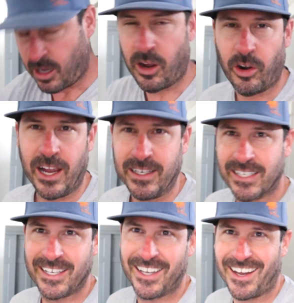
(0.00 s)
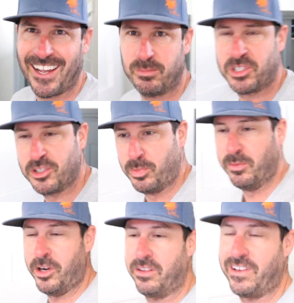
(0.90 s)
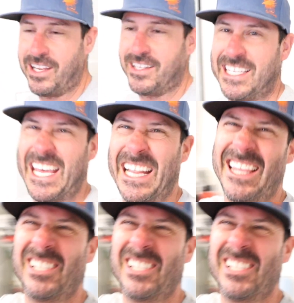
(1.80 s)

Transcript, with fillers: All right, I am super motivated to get